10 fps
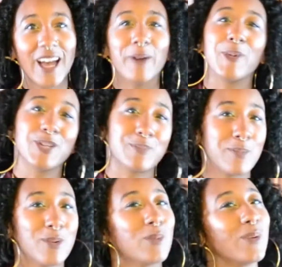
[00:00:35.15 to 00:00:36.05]
And most
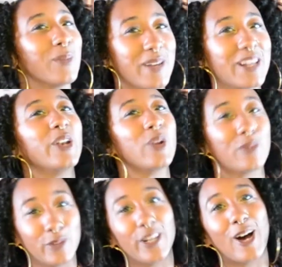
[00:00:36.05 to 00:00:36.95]
people will be a no
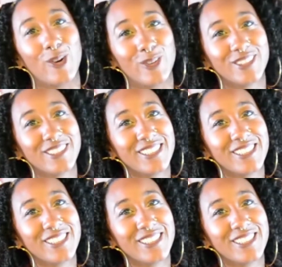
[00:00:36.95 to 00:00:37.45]
for now.